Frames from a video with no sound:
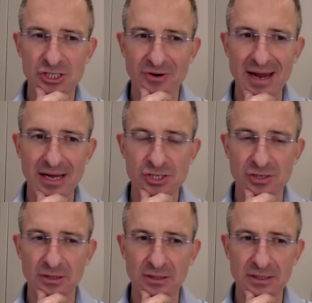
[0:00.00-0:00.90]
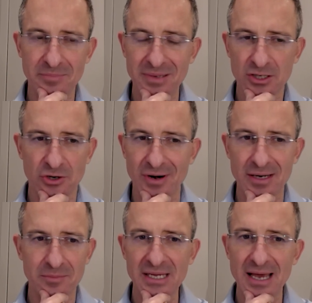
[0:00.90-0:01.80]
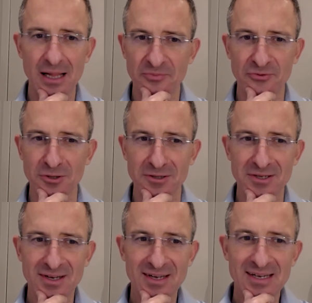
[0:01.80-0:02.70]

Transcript: distraction can be incredibly helpful.